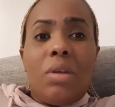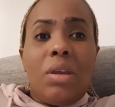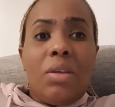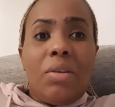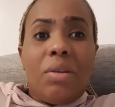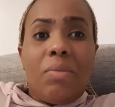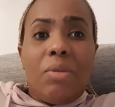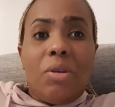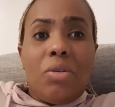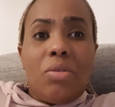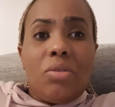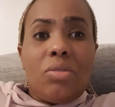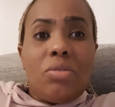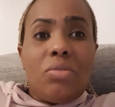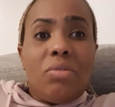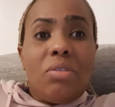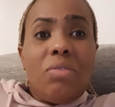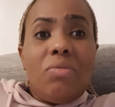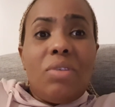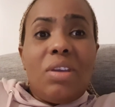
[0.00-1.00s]
area, because
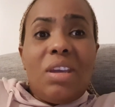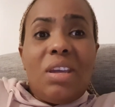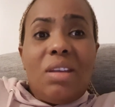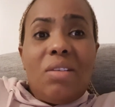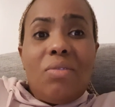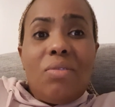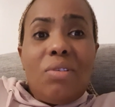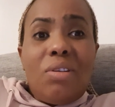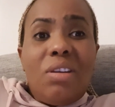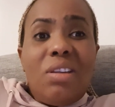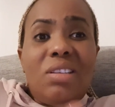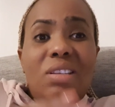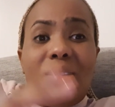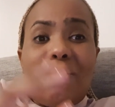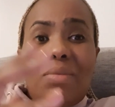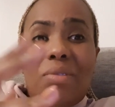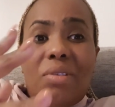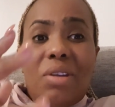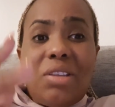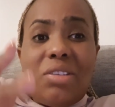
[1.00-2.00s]
we had
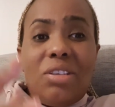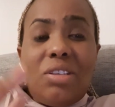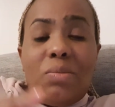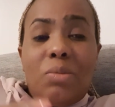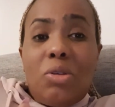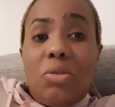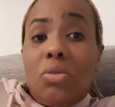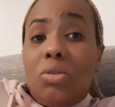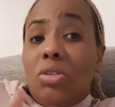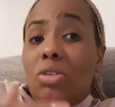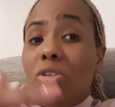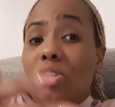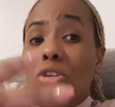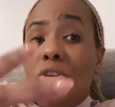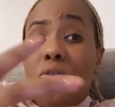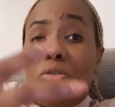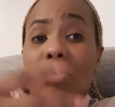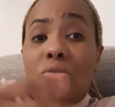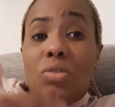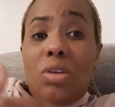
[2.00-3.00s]
some grudges, because she
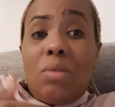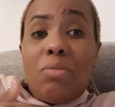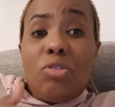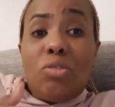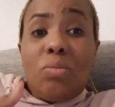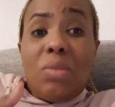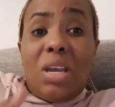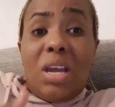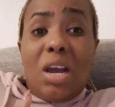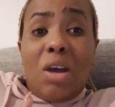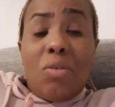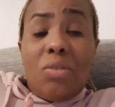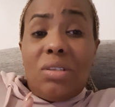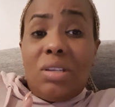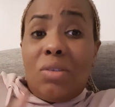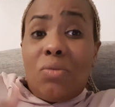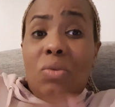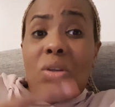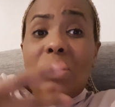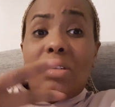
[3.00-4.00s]
used to come to my house
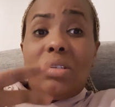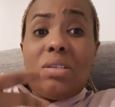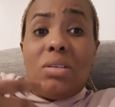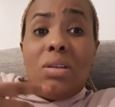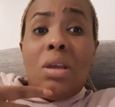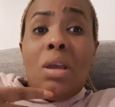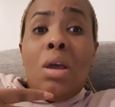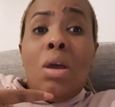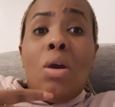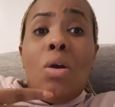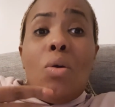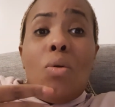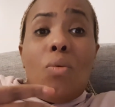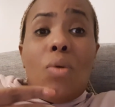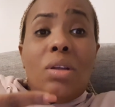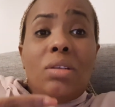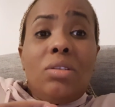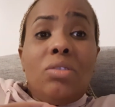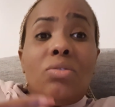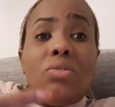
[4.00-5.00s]
and
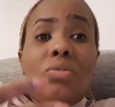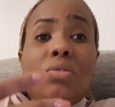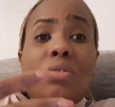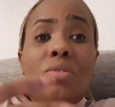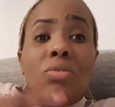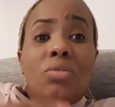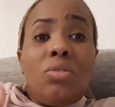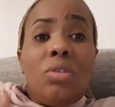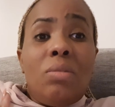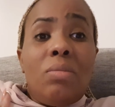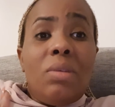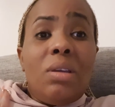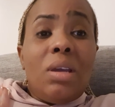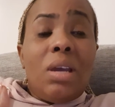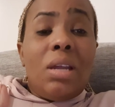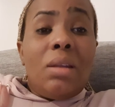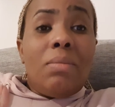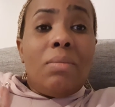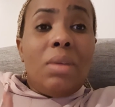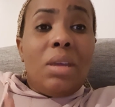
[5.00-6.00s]
wanting to control me.
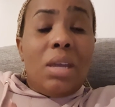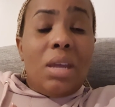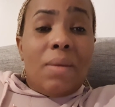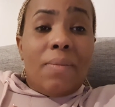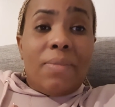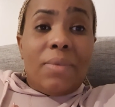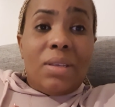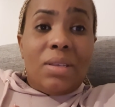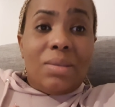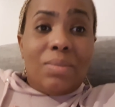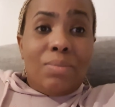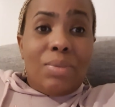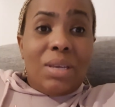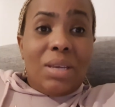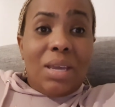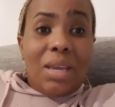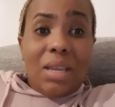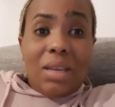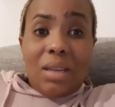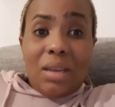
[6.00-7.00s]
And me, I'm this
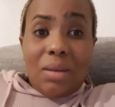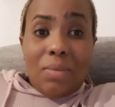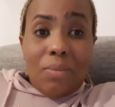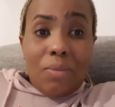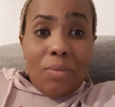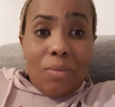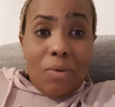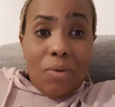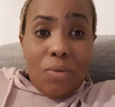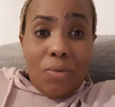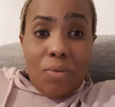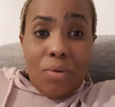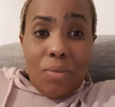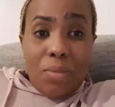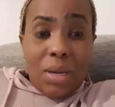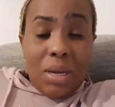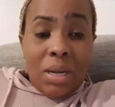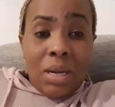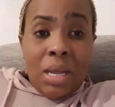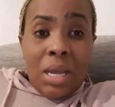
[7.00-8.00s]
big-headed
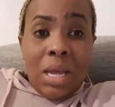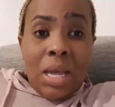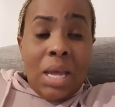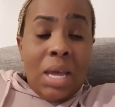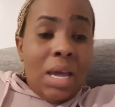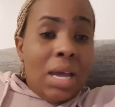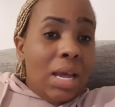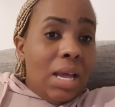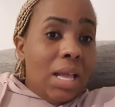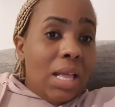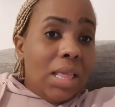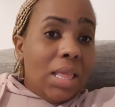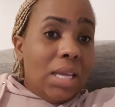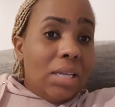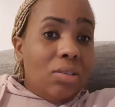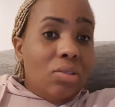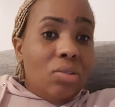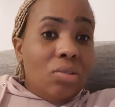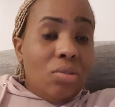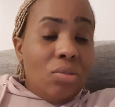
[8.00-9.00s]
woman
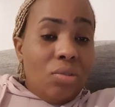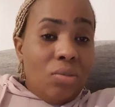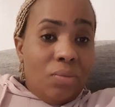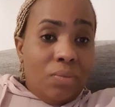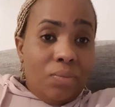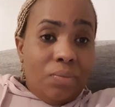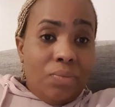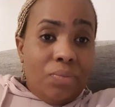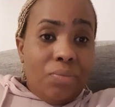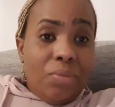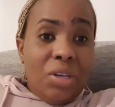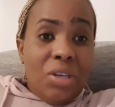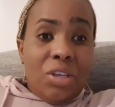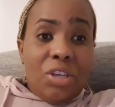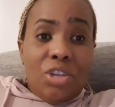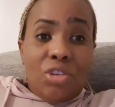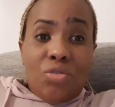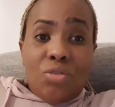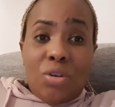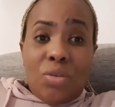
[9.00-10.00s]
that me ni
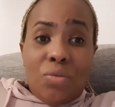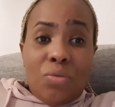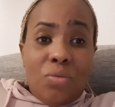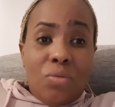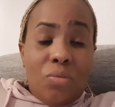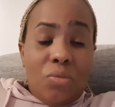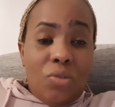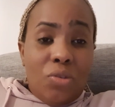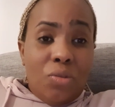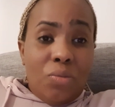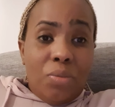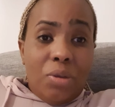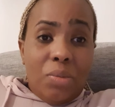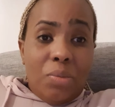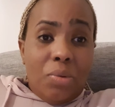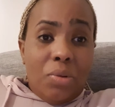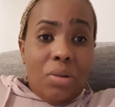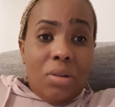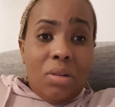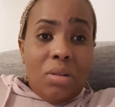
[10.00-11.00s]
kichwa ngumu, you
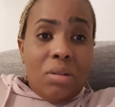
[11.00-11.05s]
people.